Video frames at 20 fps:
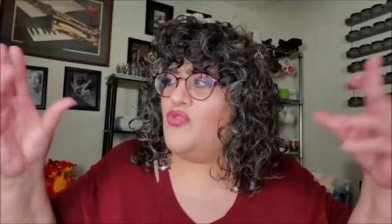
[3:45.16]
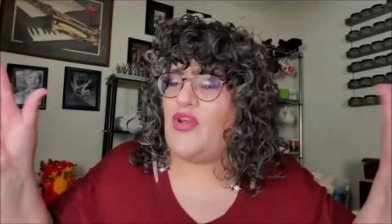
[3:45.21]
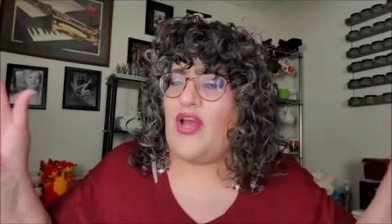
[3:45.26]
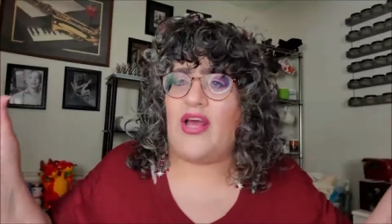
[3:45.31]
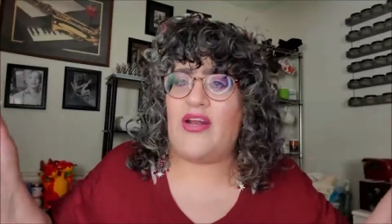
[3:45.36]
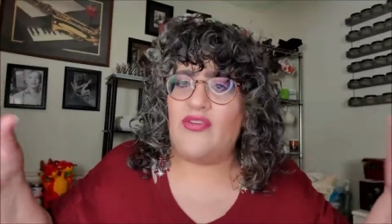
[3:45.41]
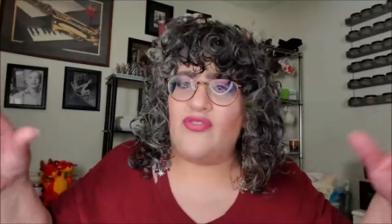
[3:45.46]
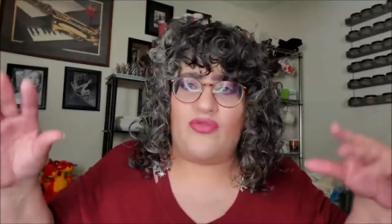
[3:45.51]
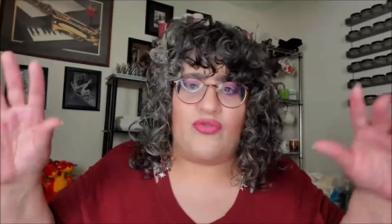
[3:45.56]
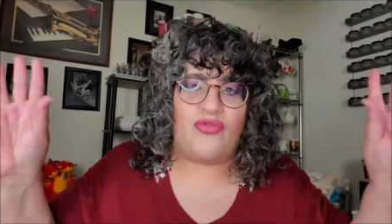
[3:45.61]

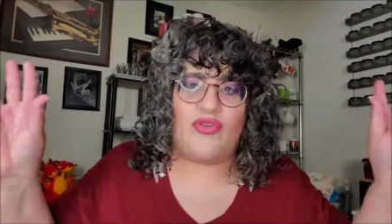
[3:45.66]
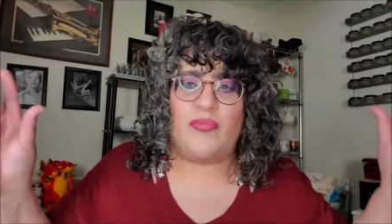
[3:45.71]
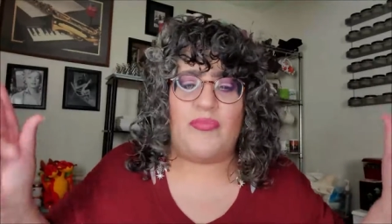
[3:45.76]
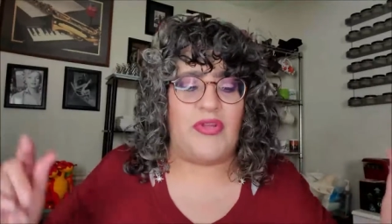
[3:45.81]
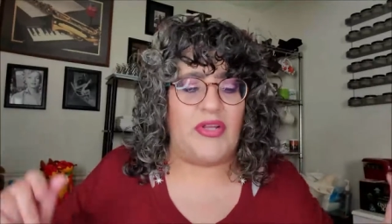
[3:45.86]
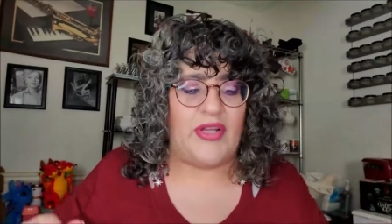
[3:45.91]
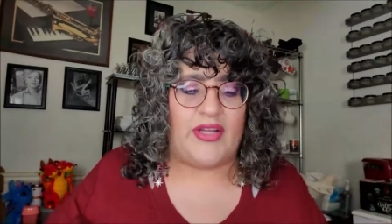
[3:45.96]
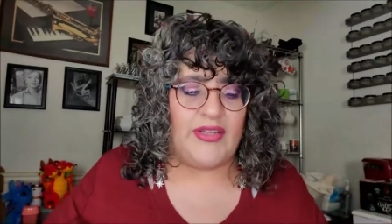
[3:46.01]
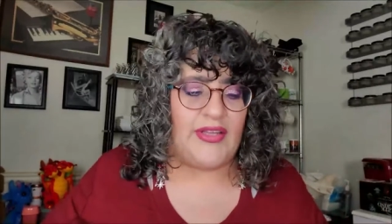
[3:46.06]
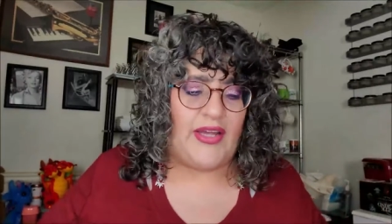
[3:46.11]
status or
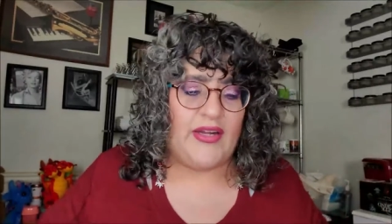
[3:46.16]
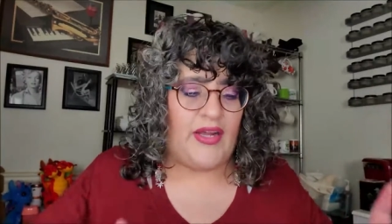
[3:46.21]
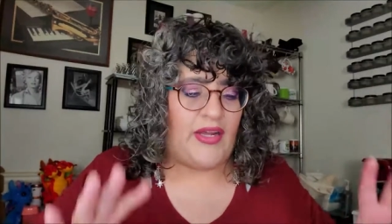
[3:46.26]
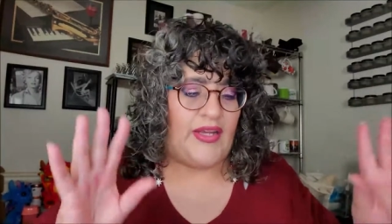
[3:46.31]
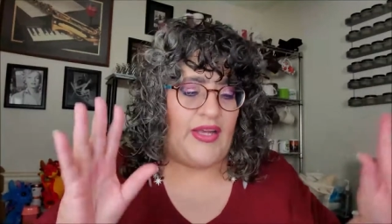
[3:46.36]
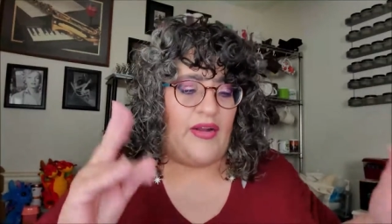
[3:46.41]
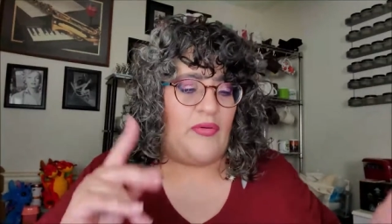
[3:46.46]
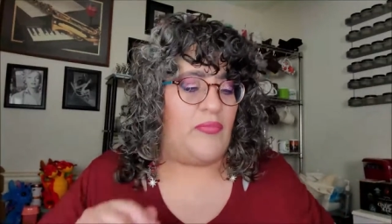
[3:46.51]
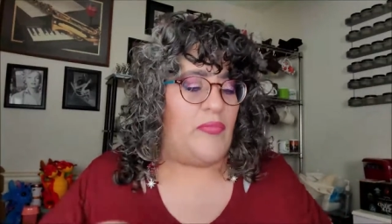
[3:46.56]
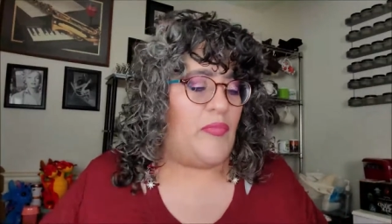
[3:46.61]
something like that. I
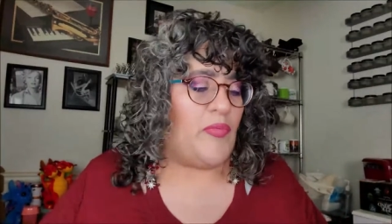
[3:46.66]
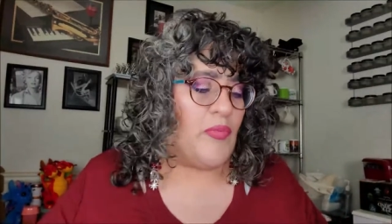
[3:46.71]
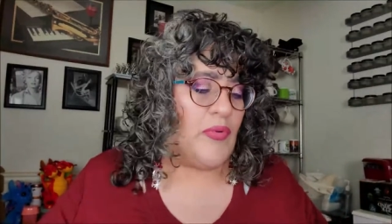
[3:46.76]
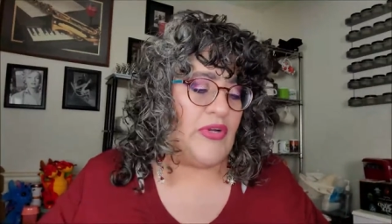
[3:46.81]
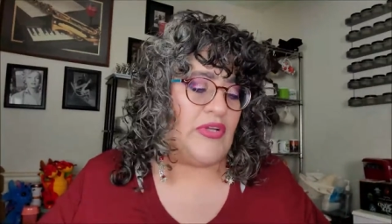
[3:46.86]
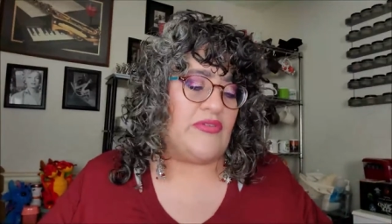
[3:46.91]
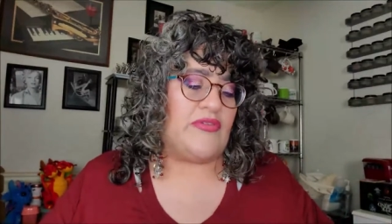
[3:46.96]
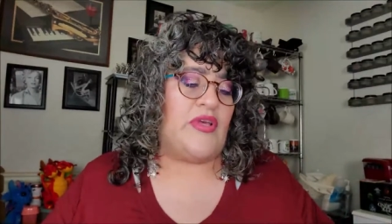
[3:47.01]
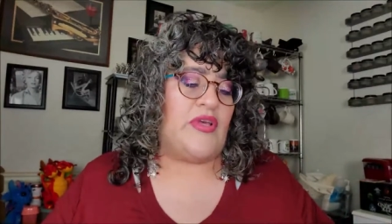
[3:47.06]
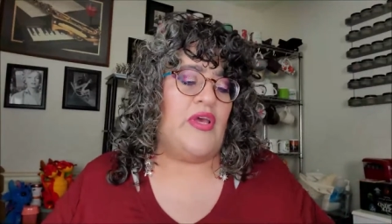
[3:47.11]
can't remember
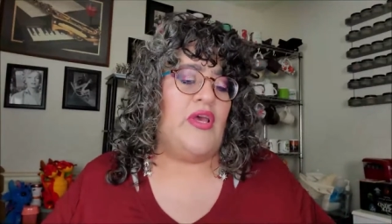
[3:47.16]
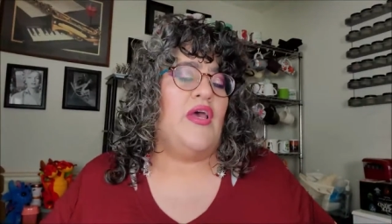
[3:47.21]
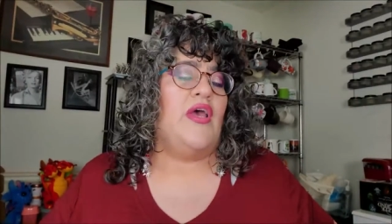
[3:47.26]
what it is.